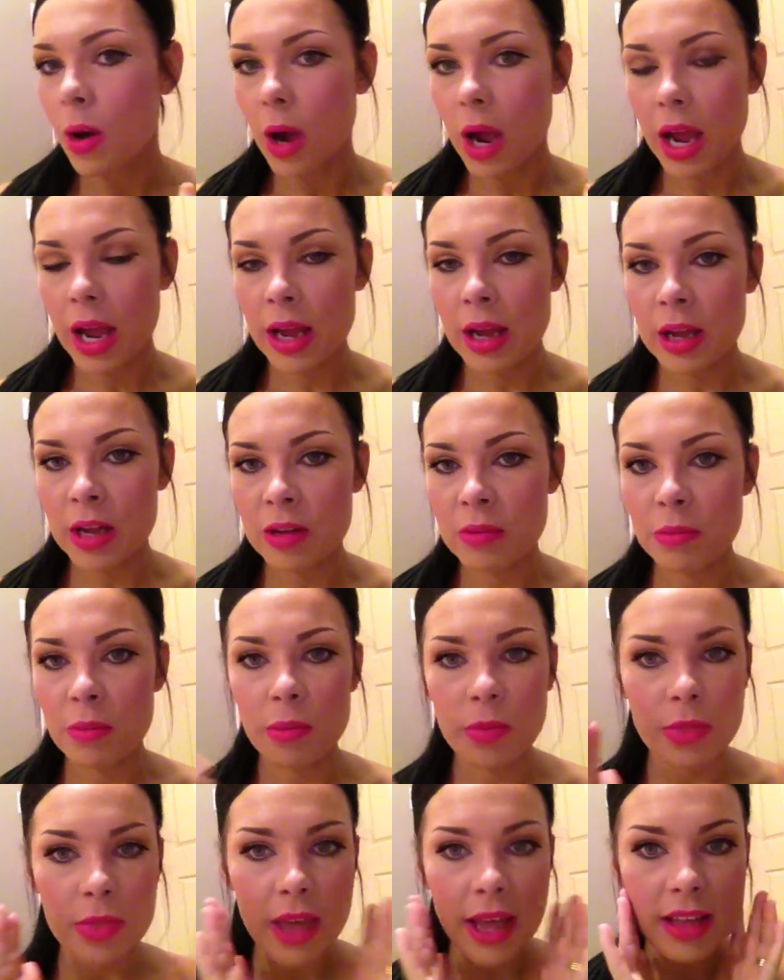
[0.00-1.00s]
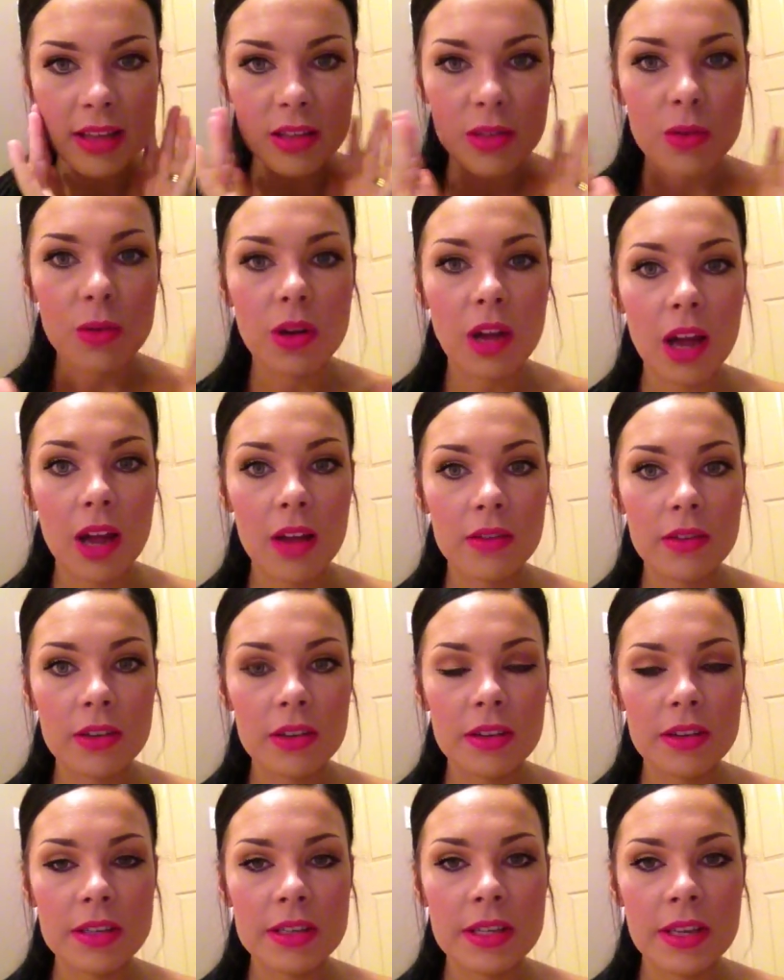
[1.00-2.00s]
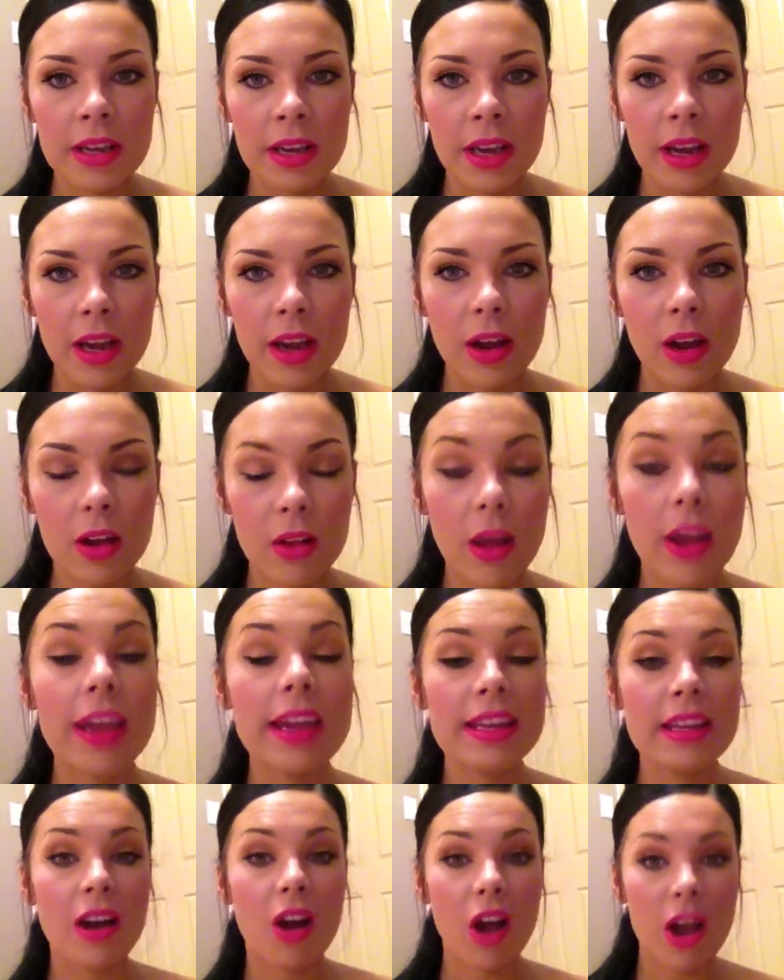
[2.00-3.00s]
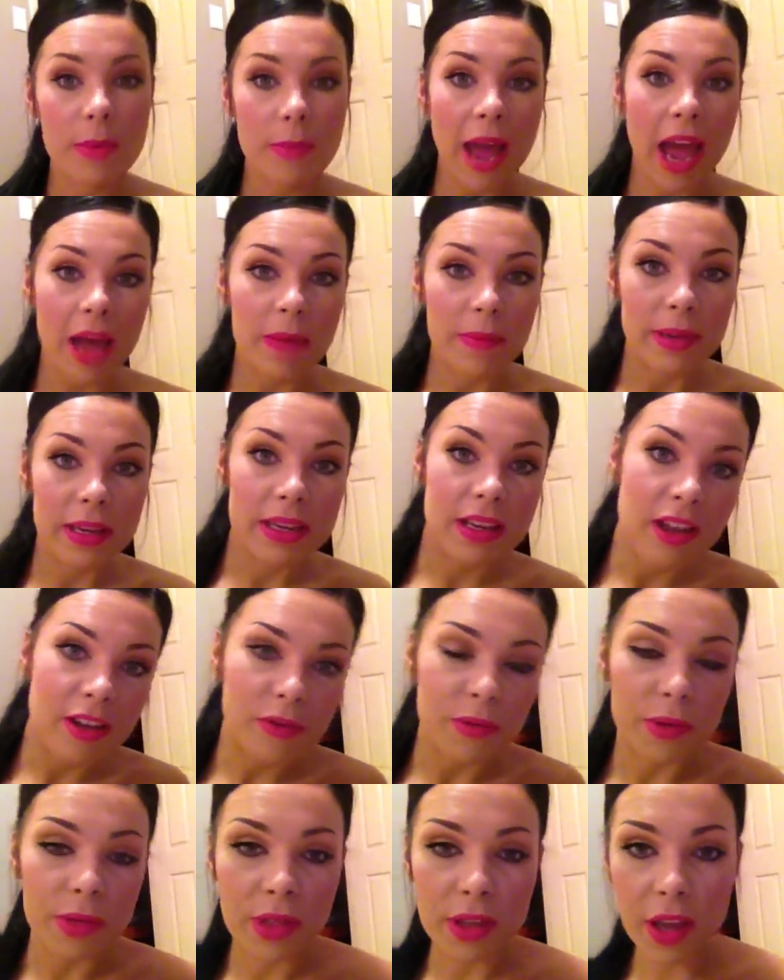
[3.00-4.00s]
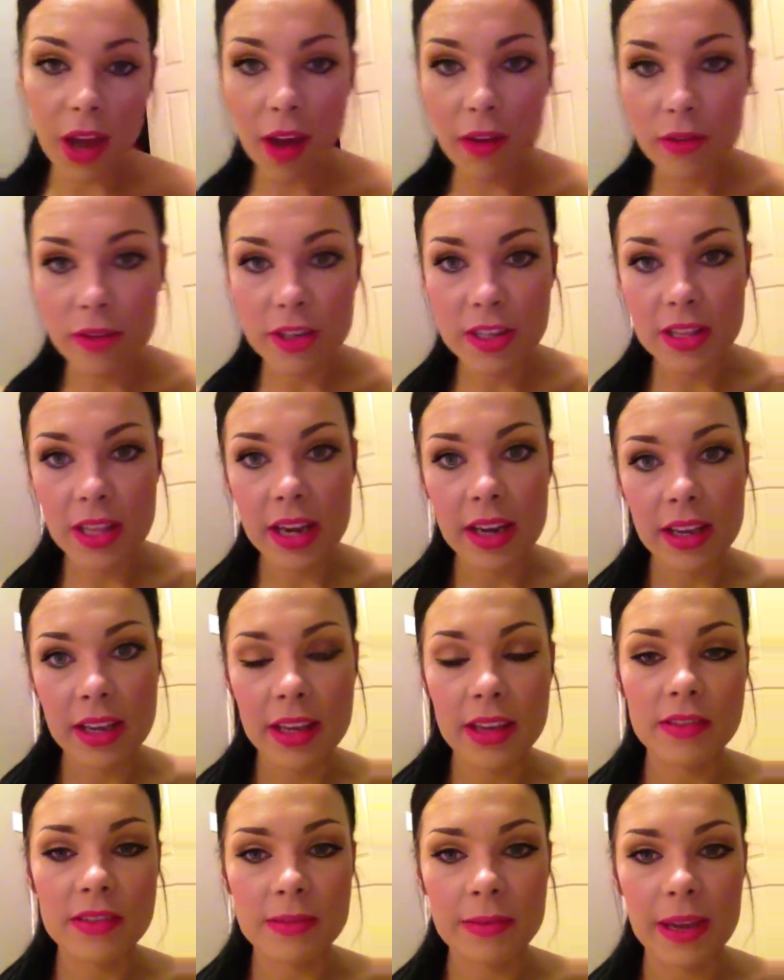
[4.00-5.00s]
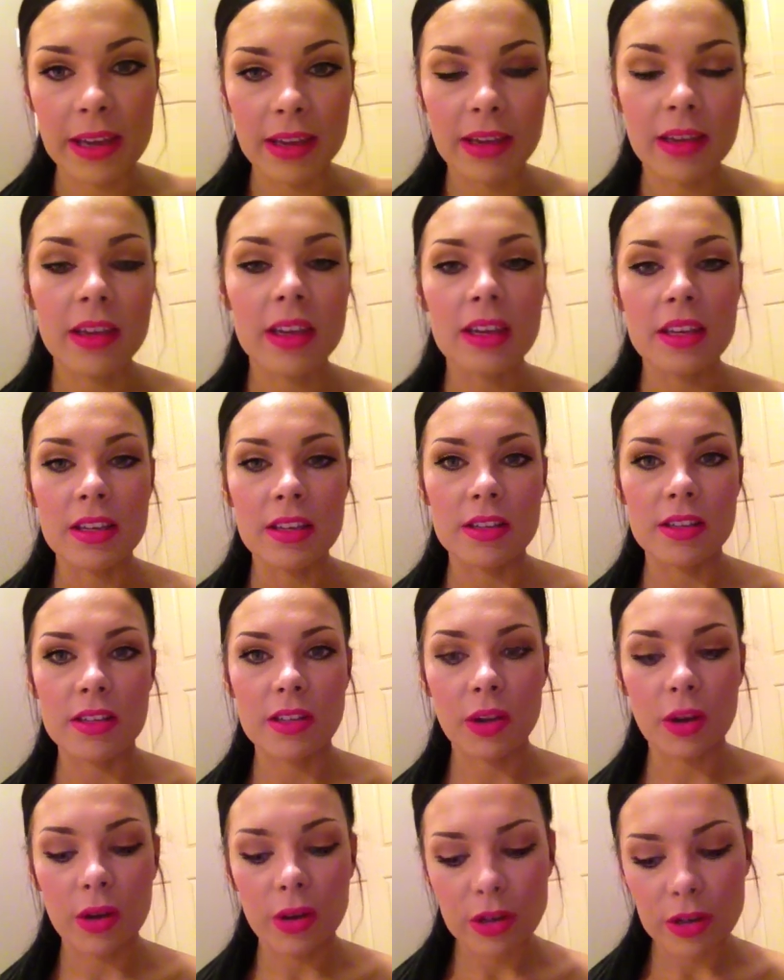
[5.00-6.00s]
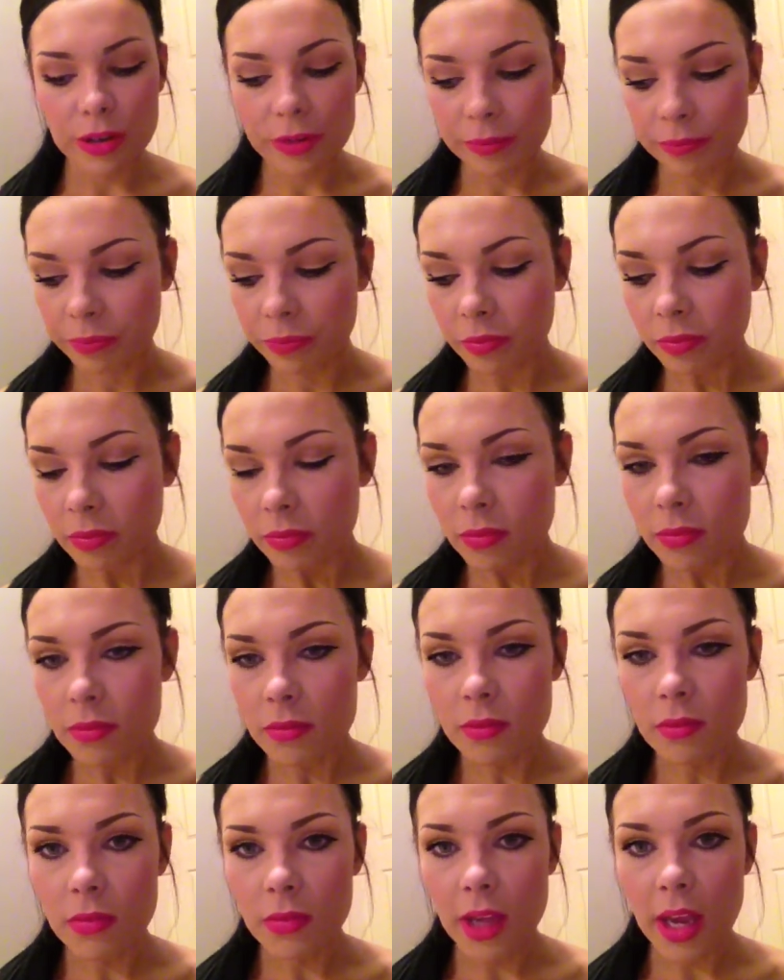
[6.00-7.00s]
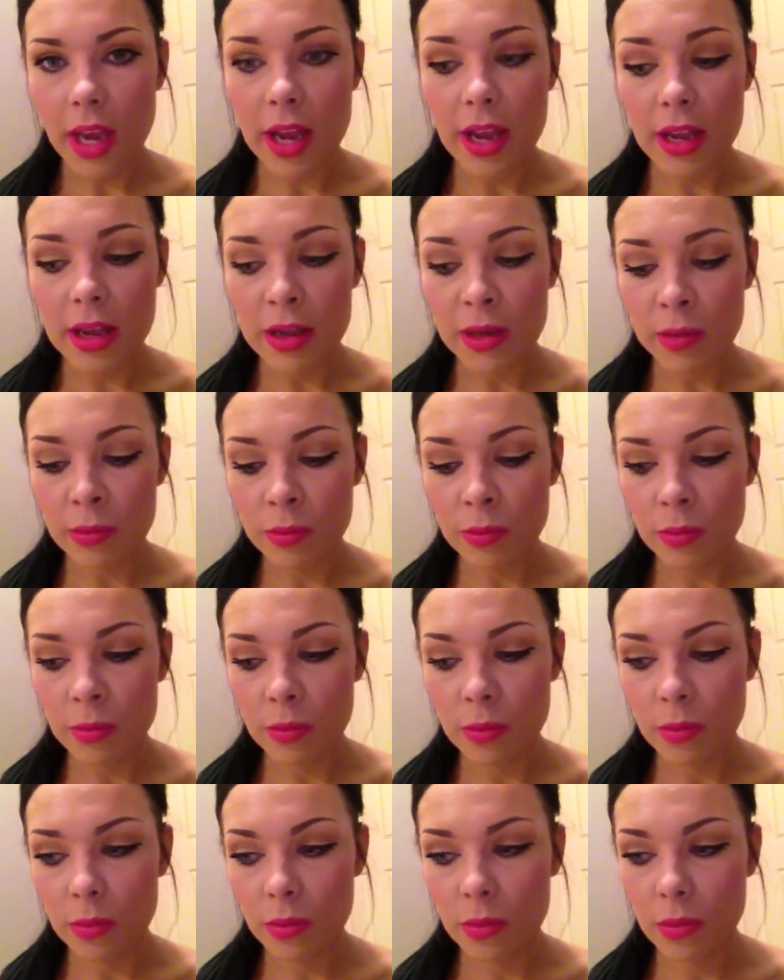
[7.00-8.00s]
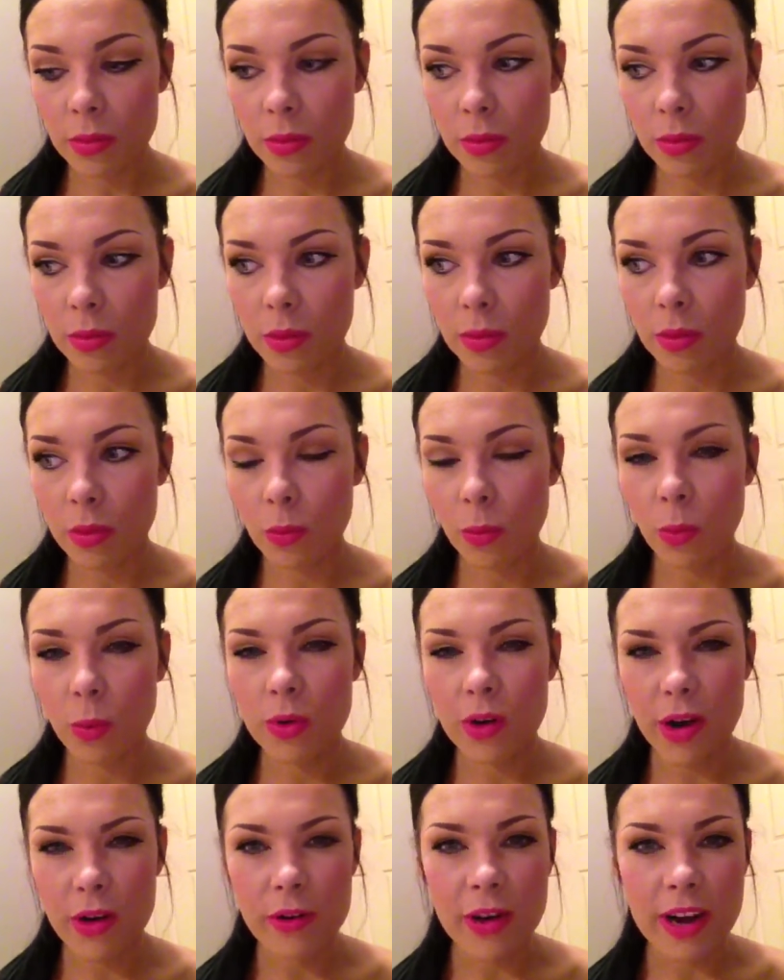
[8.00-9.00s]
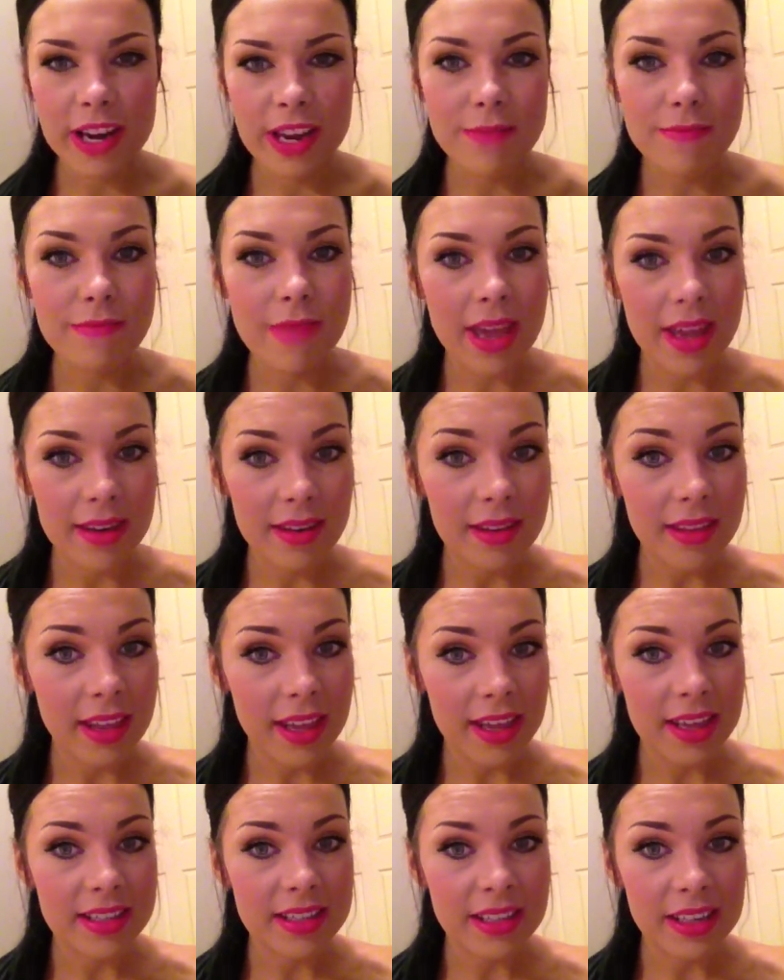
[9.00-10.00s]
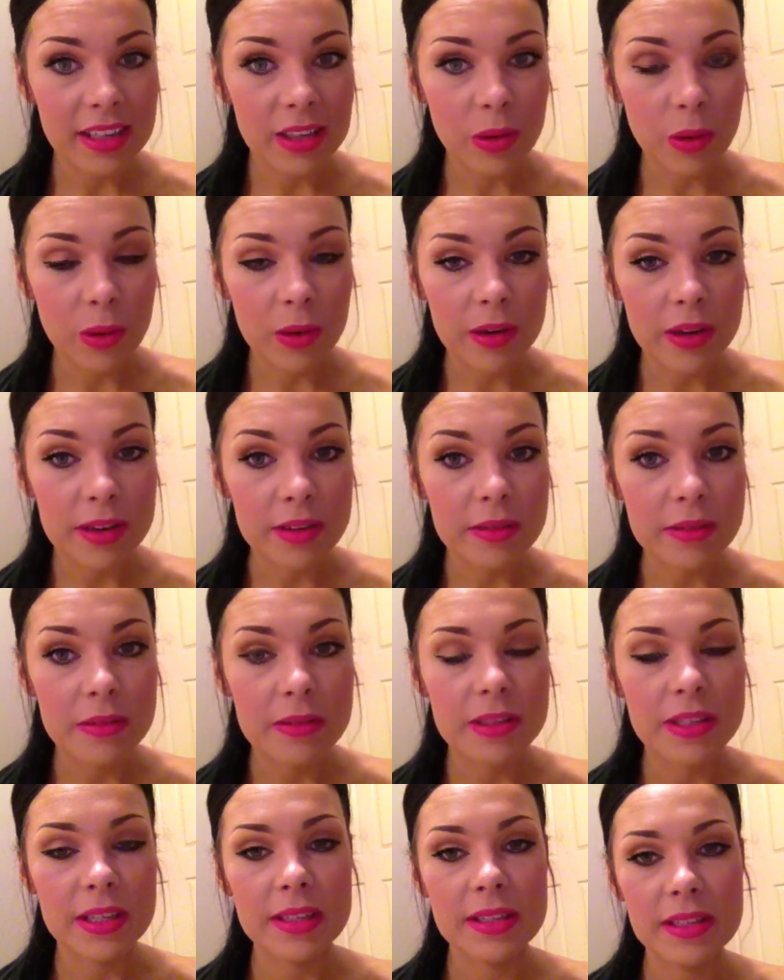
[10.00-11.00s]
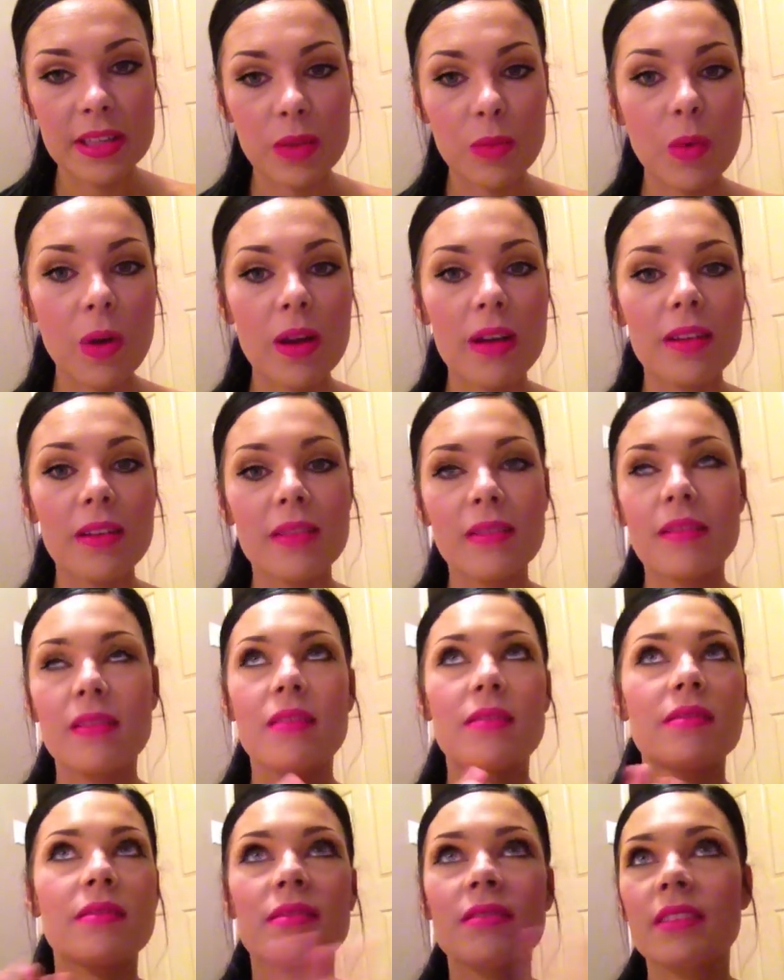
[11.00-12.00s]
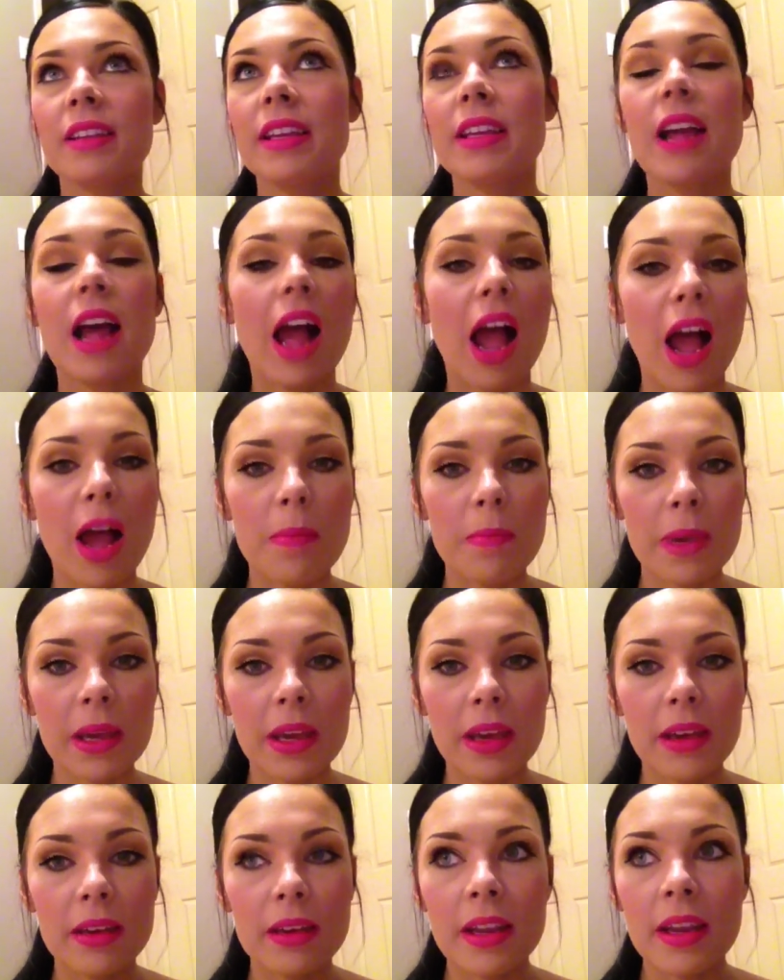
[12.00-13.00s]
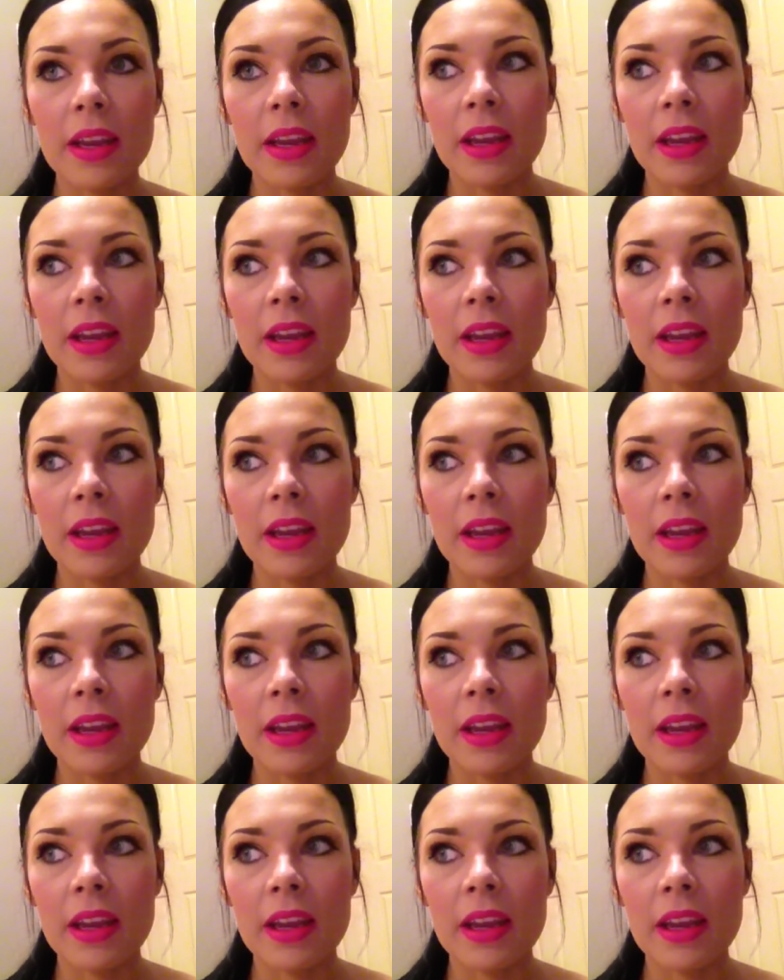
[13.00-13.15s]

That's all covered. I'm happy enough with the coverage that it gives me. So would I recommend the Estee Lauder to someone? In a heartbeat.